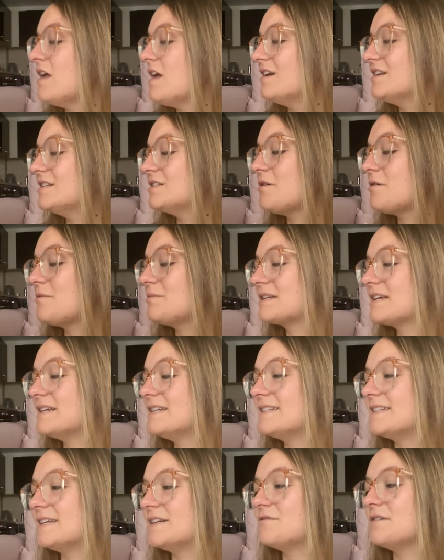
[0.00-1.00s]
So I was
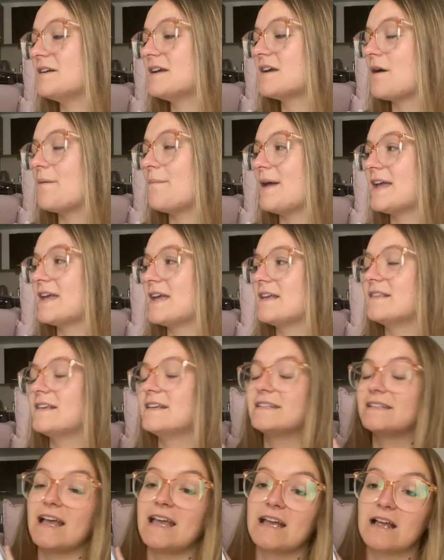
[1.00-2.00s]
considering making
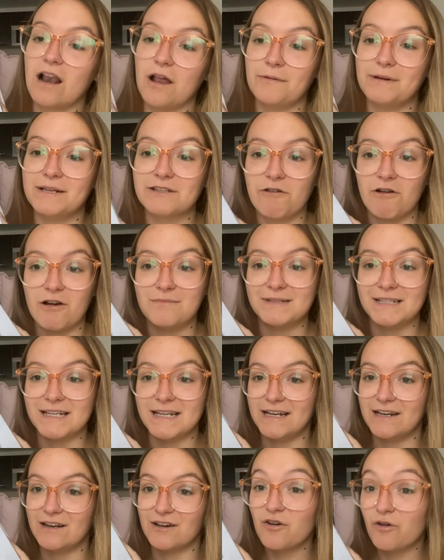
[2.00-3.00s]
this a Chloe's Crime
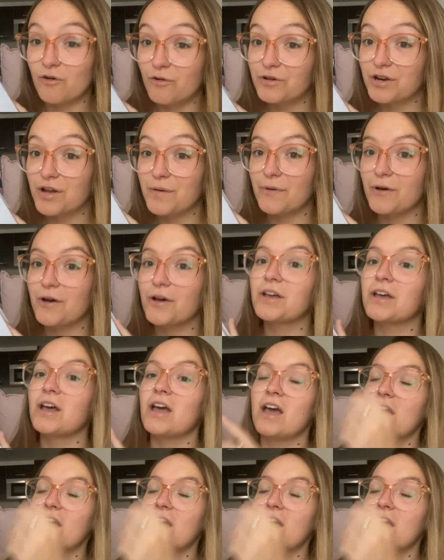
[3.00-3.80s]
Scene corner book,